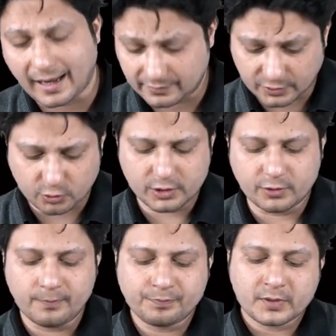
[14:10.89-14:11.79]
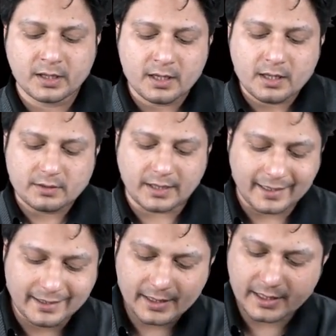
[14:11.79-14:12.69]
As I told you, the
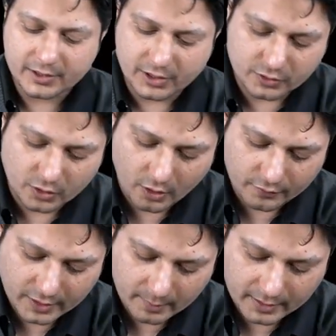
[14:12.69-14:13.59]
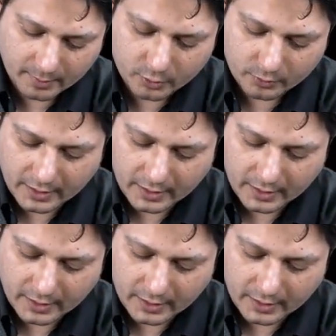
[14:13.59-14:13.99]
indications of TBW,